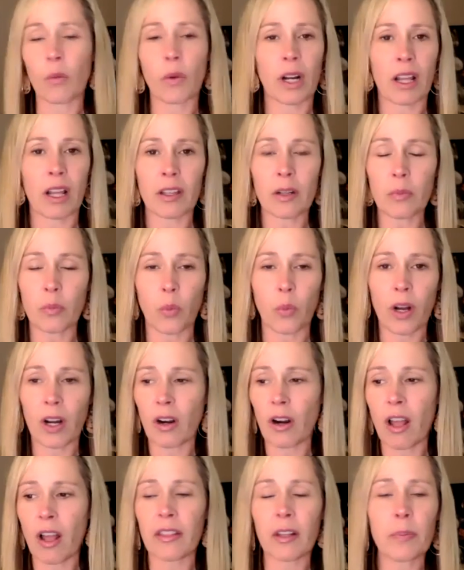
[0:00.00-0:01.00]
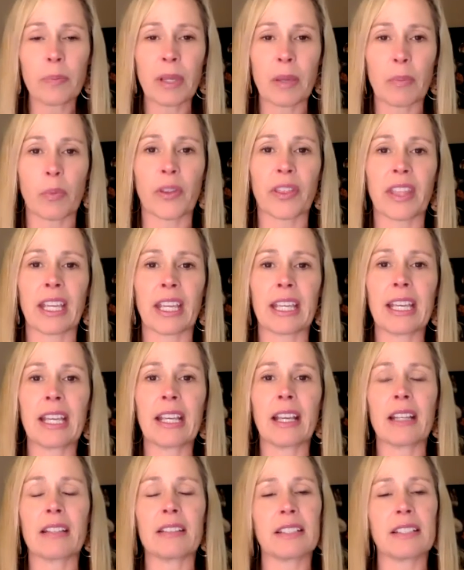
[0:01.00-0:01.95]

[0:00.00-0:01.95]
what are other people thinking,